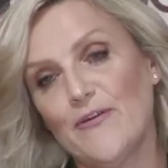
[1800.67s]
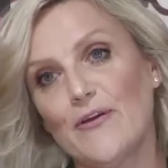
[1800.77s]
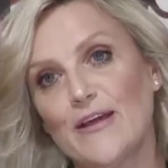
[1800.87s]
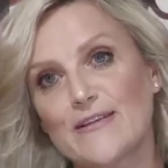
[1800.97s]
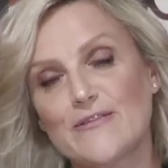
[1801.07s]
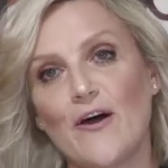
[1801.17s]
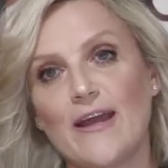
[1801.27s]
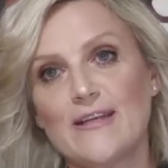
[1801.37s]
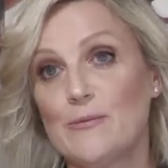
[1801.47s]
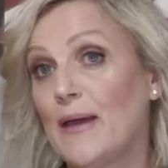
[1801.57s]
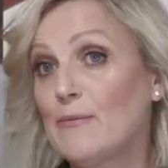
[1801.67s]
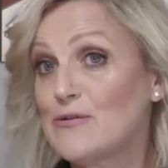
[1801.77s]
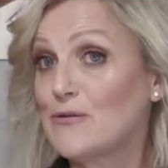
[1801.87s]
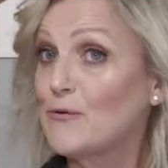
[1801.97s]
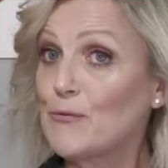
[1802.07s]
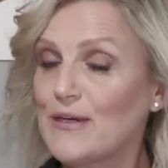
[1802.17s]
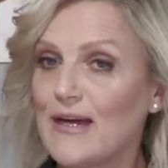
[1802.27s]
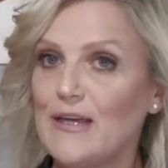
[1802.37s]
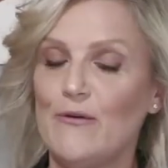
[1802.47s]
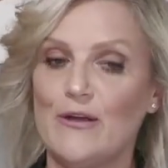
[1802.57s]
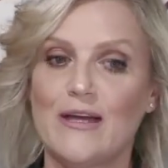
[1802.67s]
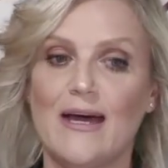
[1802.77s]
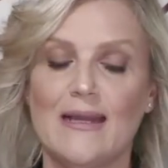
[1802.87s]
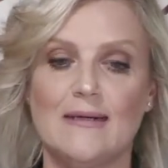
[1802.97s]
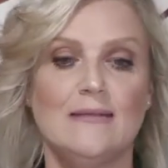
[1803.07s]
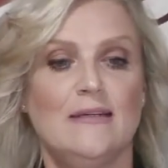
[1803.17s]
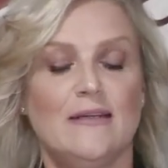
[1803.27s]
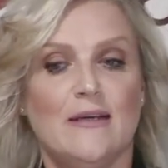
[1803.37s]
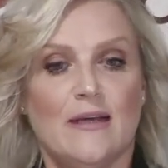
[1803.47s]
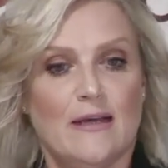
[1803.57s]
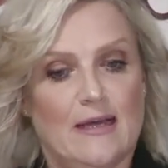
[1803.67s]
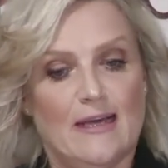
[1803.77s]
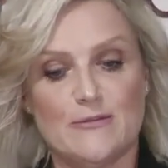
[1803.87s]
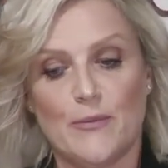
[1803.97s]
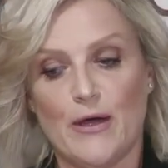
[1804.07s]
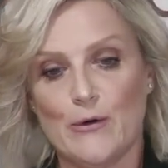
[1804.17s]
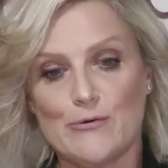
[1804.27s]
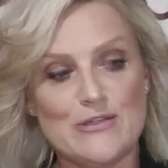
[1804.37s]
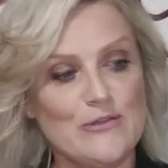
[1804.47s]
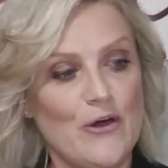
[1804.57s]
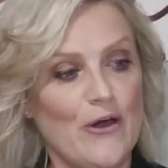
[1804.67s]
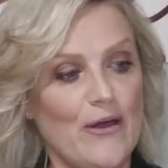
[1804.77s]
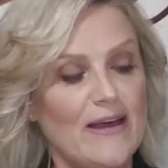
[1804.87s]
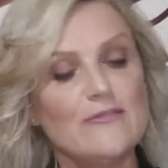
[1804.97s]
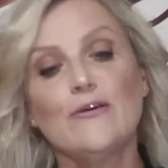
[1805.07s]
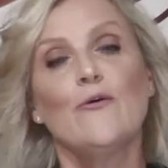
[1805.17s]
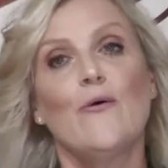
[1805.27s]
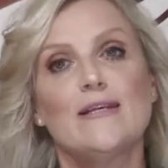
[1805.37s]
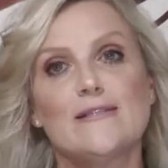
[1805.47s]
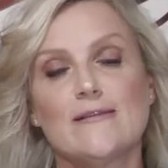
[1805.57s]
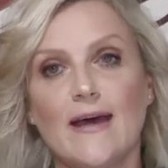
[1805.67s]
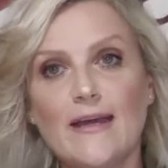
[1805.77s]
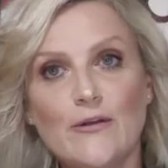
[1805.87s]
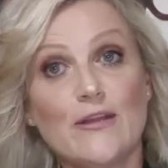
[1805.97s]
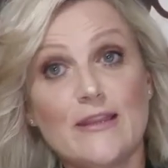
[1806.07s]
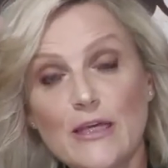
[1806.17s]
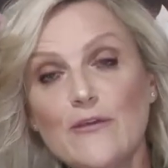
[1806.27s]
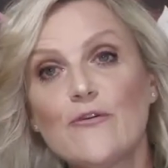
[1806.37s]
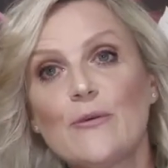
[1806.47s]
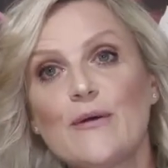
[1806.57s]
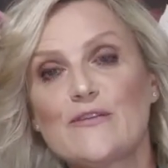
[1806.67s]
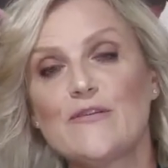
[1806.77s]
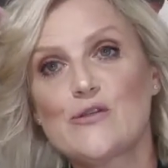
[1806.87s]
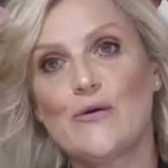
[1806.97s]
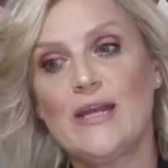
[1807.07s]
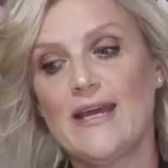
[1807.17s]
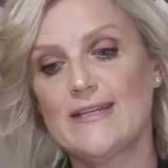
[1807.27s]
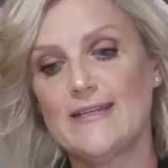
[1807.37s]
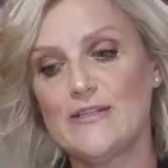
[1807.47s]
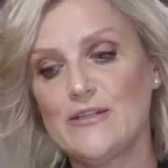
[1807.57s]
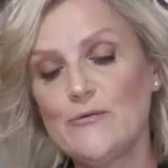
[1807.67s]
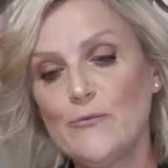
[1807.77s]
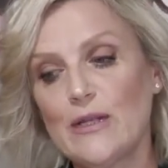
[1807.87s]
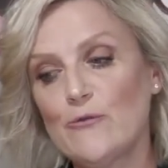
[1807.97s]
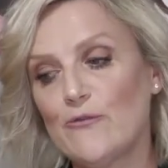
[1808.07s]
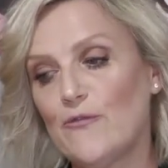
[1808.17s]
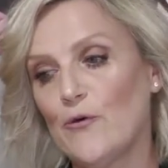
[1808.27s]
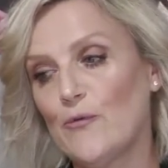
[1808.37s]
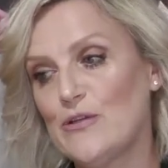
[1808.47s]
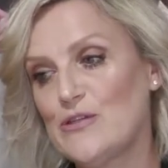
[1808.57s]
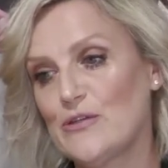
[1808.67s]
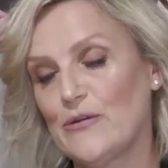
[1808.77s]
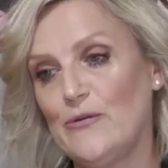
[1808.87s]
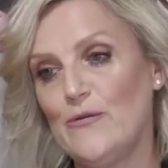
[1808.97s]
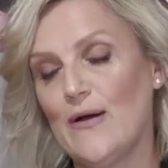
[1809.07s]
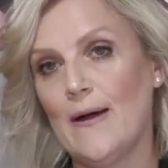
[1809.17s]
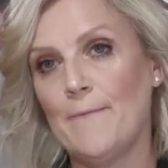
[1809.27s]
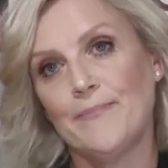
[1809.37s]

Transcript: exciting to be able to create your own colour. as well. So as I always say, you know, thank you very much for joining our session. We look forward to